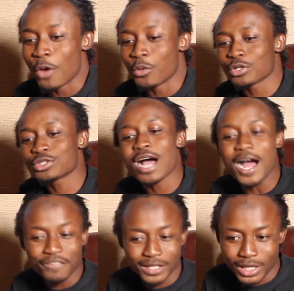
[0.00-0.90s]
We also
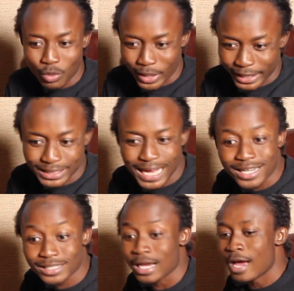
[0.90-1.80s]
have a network
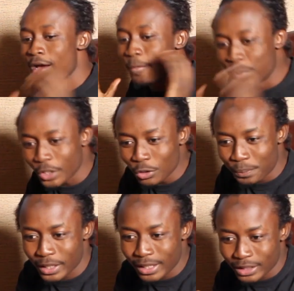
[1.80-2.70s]
that is a
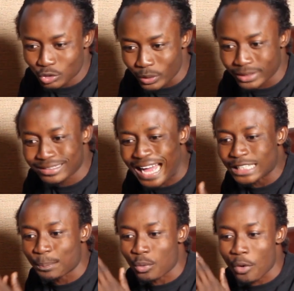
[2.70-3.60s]
peer-to-peer network
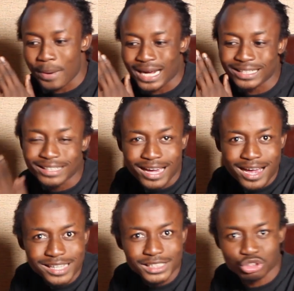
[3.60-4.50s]
that
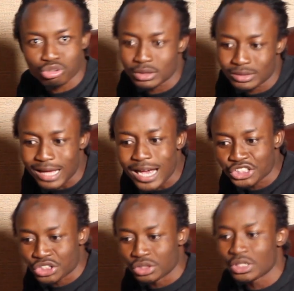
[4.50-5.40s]
propagates
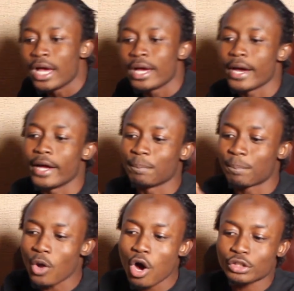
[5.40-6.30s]
transactions and
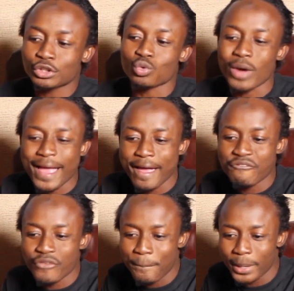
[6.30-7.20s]
blocks to
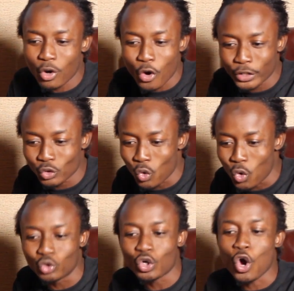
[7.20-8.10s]
every Bitcoin
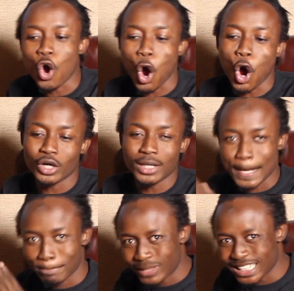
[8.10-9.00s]
node on
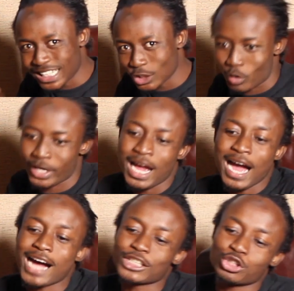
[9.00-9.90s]
the network.
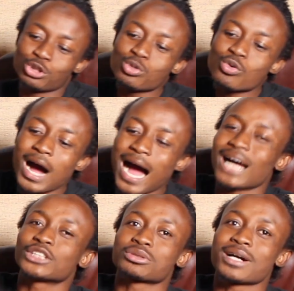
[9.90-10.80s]
As you
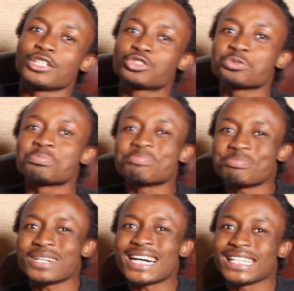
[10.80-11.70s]
are trying to
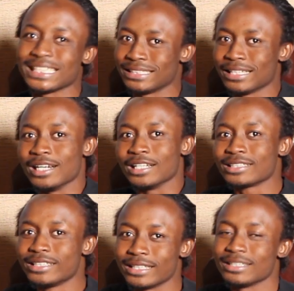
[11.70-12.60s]
mine
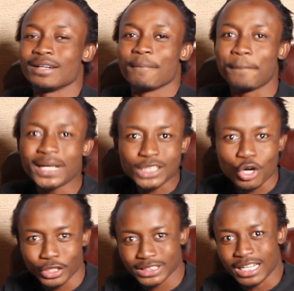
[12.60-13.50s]
the
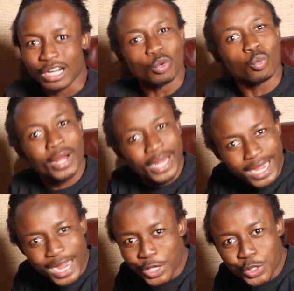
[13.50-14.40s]
Bitcoins,
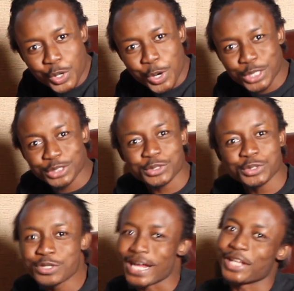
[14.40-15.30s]
where are you going to
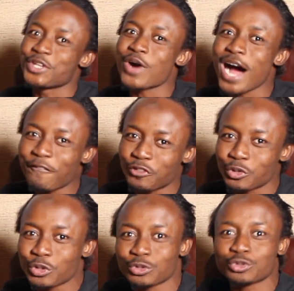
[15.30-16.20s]
do that? You have
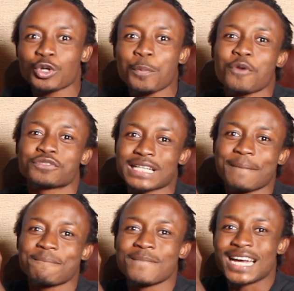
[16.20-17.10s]
to do it on top of
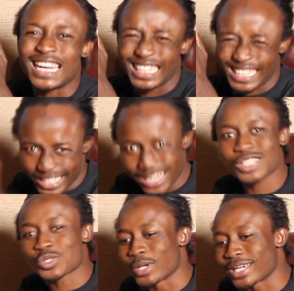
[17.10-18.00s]
some
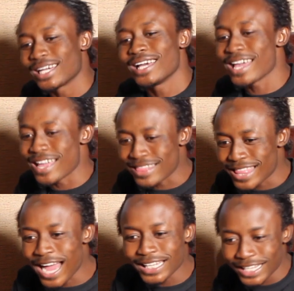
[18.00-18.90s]
network,
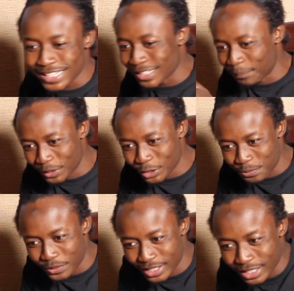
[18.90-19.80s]
and that is the
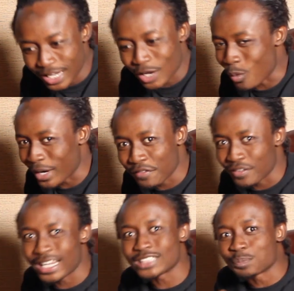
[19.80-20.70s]
peer-to-peer,
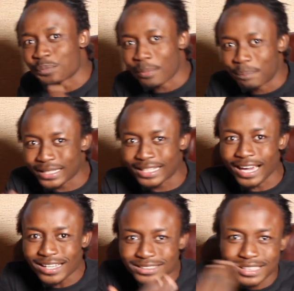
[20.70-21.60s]
whatever that
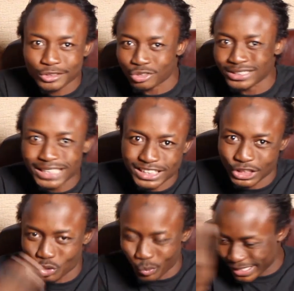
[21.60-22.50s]
propagates these
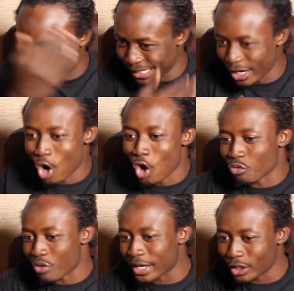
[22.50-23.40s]
transactions we see
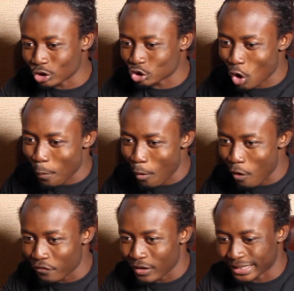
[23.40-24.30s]
running on top
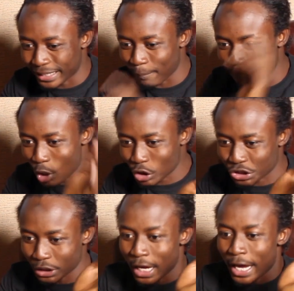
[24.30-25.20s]
of the
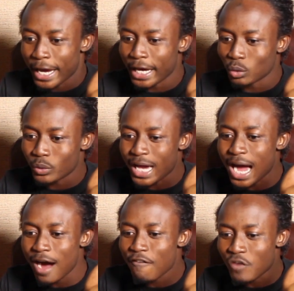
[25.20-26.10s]
blockchain. And we
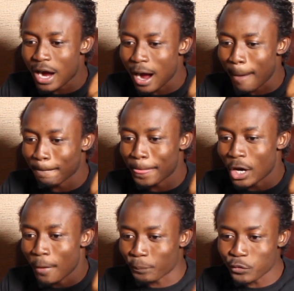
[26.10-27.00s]
have
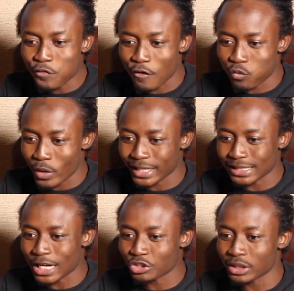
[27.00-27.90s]
proof of work
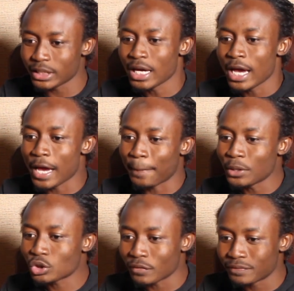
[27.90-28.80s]
is actually a
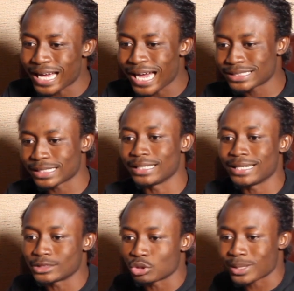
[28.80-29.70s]
piece of data
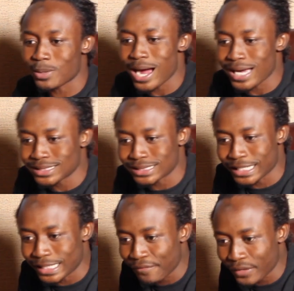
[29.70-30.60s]
that requires
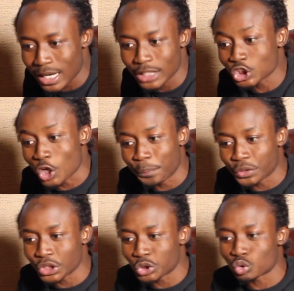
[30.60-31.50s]
significant
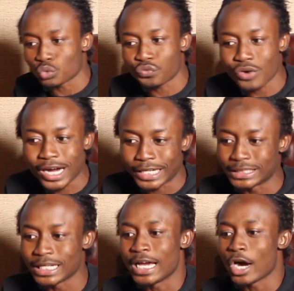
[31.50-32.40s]
computation to
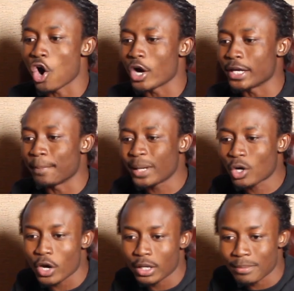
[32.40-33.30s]
find, or in
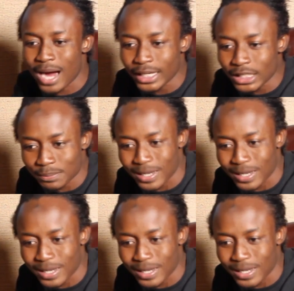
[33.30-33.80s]
Bitcoin, miners